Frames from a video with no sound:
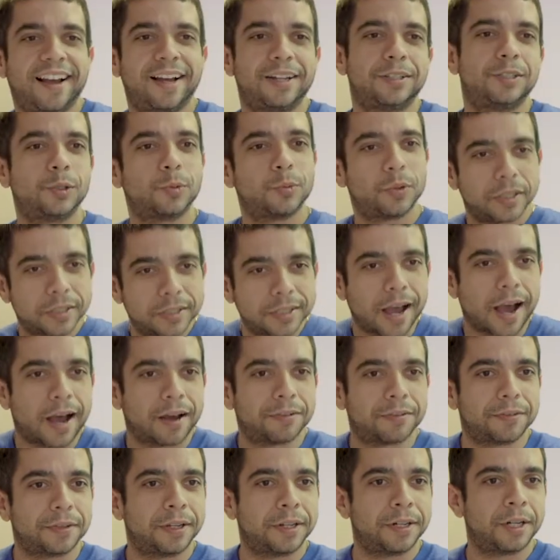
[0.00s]
To rinse
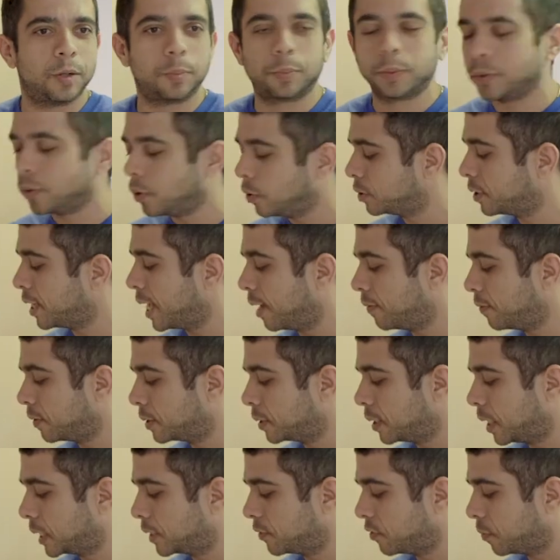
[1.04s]
off. Pools have
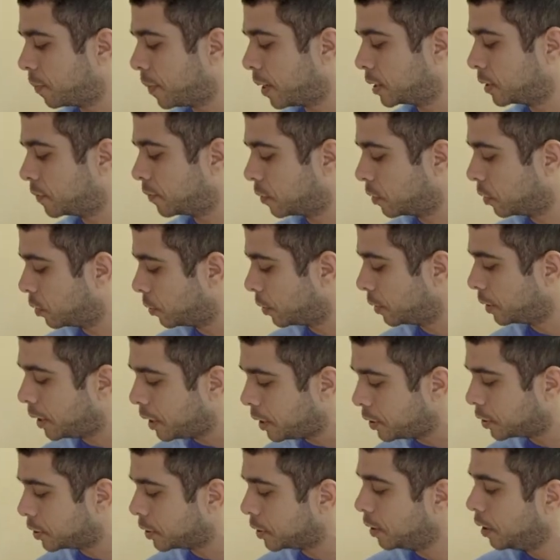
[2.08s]
excessive amounts of
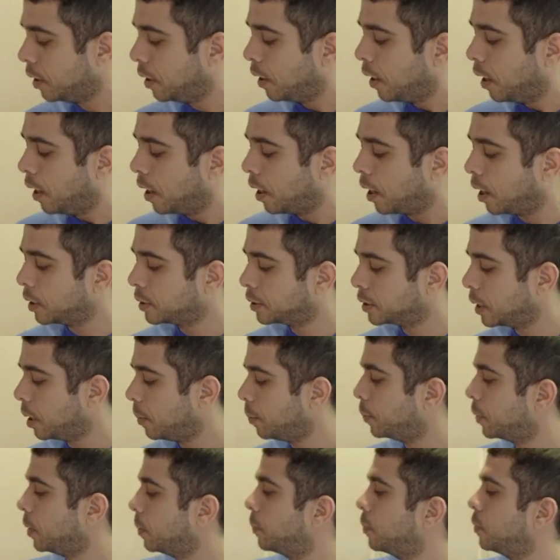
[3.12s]
chlorination.
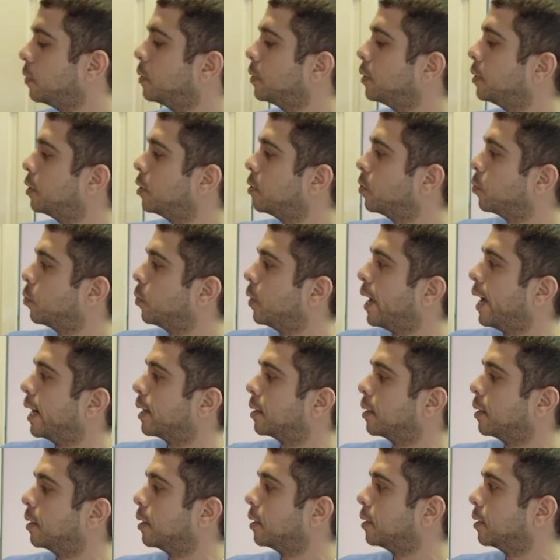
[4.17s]
Some people,
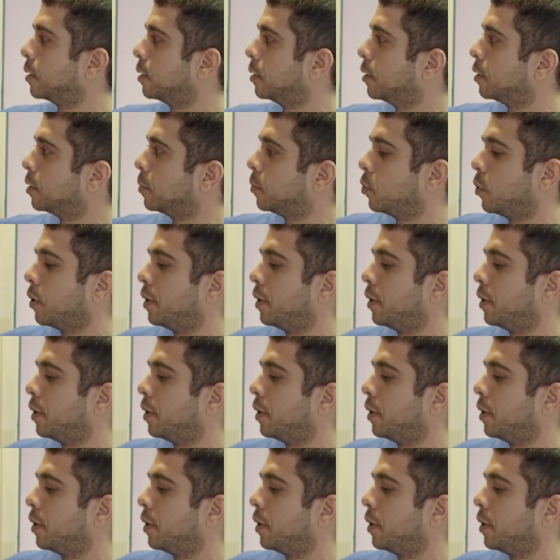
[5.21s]
react a little more